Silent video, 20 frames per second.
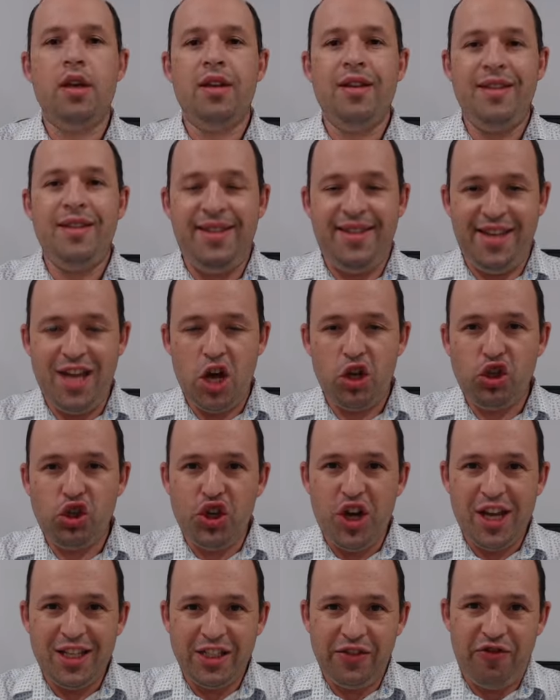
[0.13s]
Dear
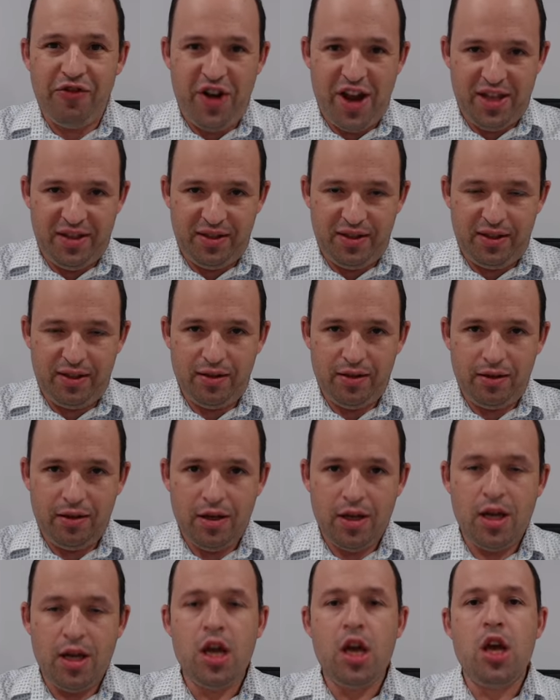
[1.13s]
chess friends,
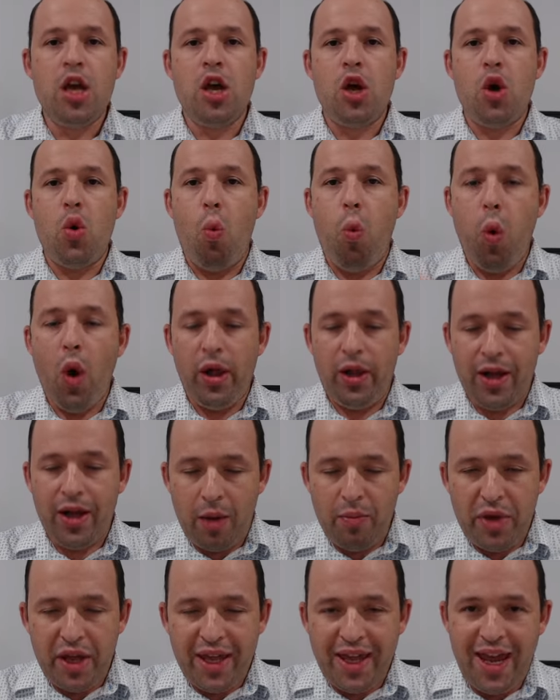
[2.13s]

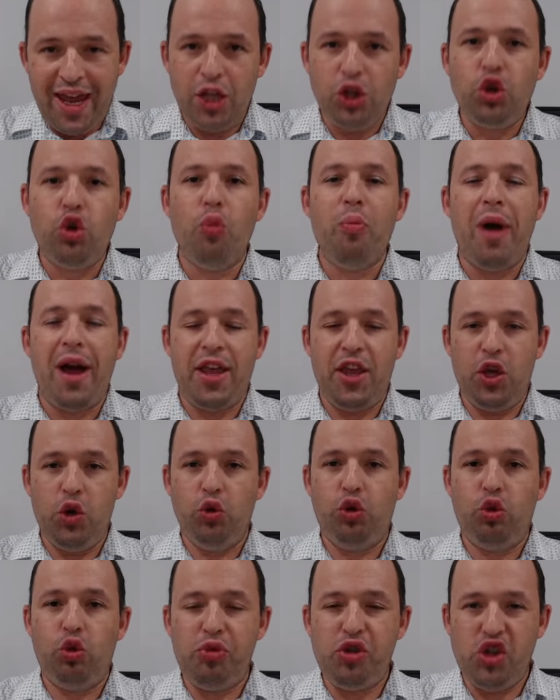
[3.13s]
welcome again to my
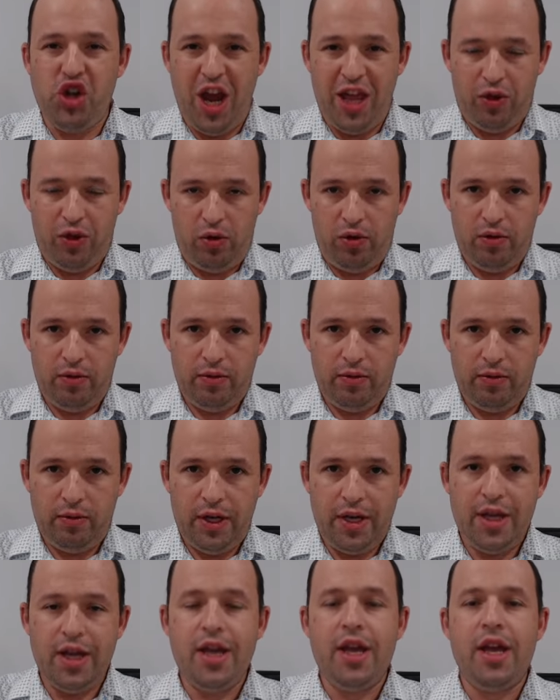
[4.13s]
YouTube channel.
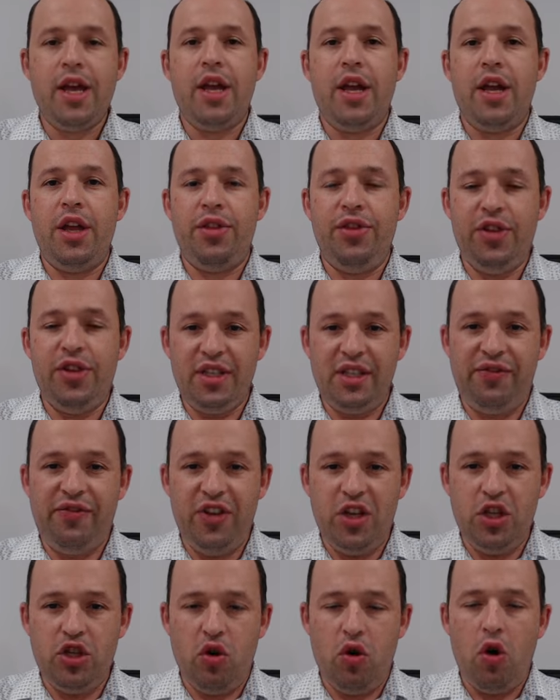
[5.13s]
In this
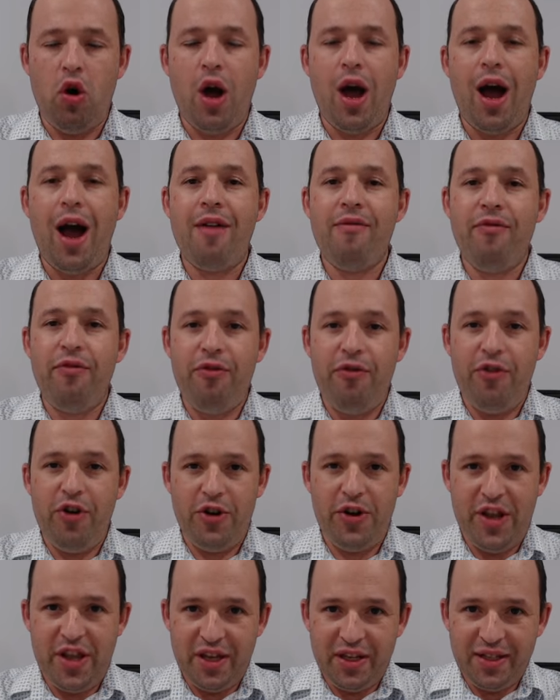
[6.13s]
video, I'm
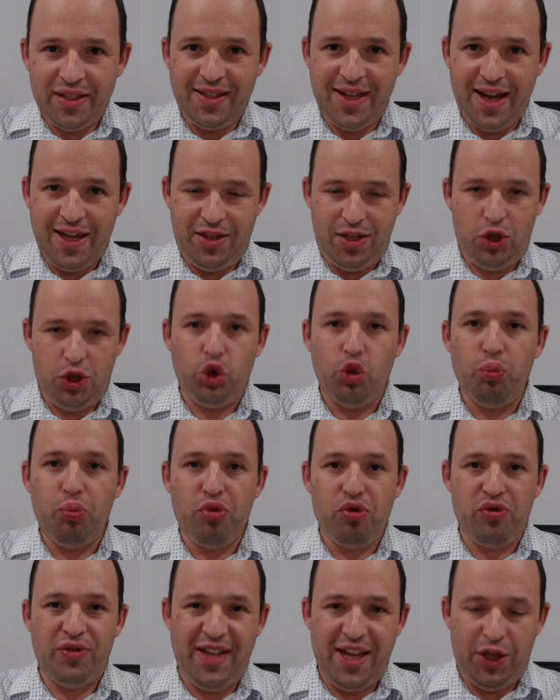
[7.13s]
very excited to
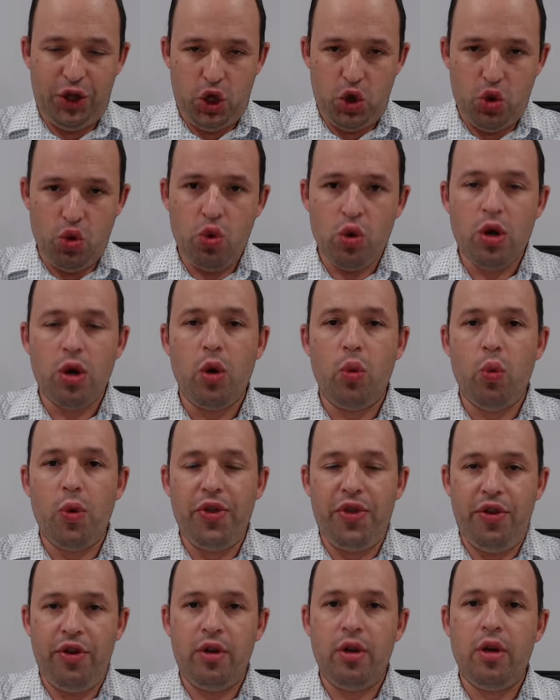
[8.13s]
present you
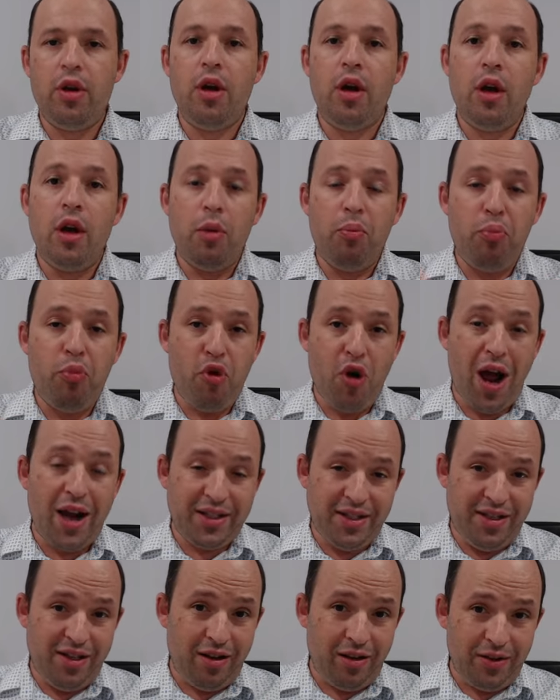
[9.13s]
with
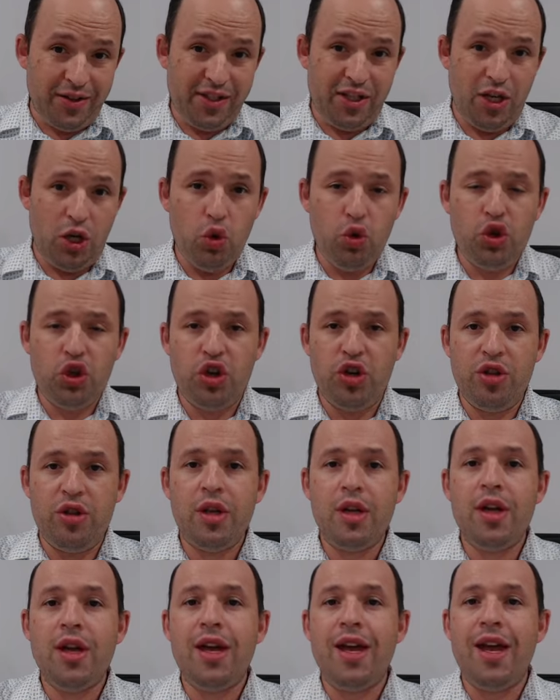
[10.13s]
practical solution
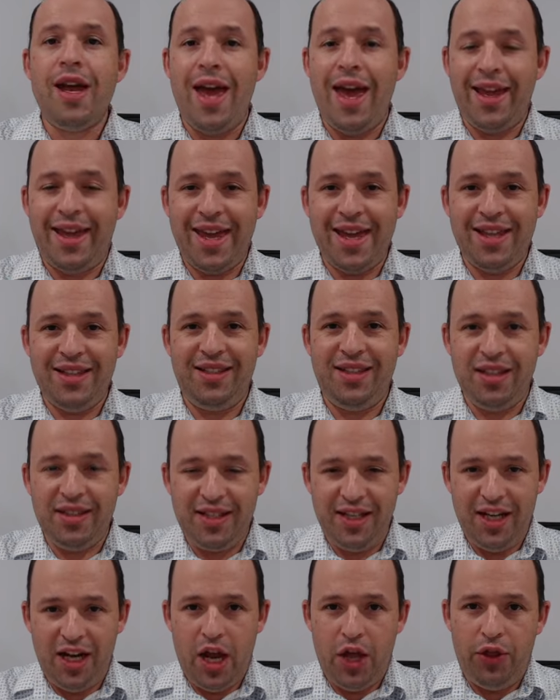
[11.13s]
against
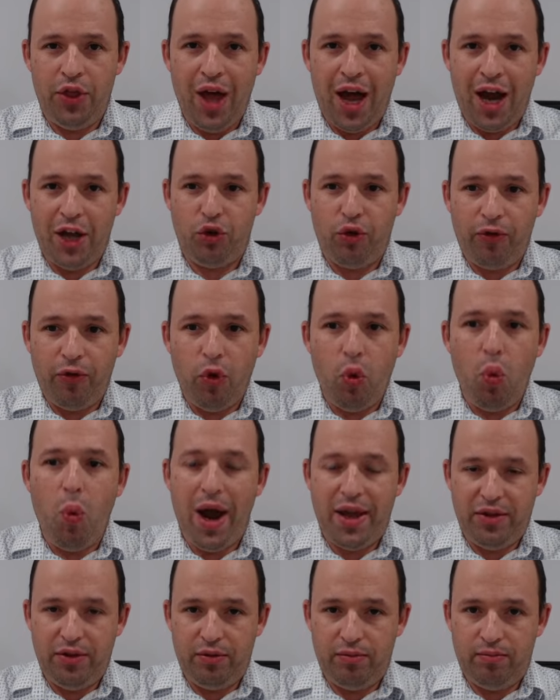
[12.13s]
Sicilian Najdorf for
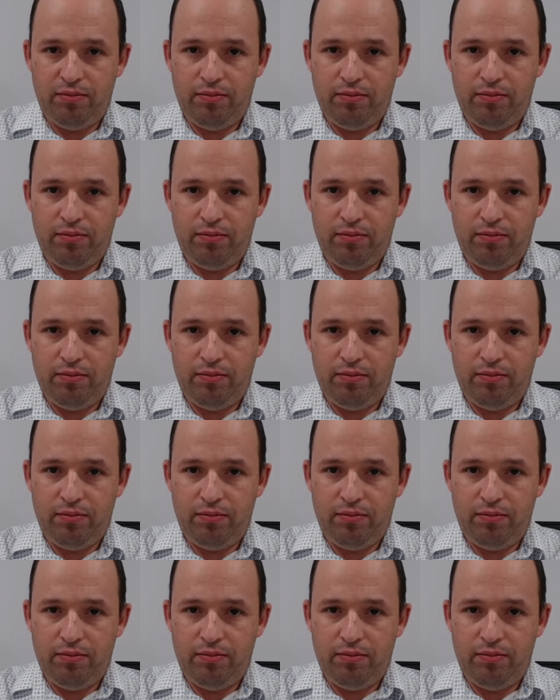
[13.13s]
white.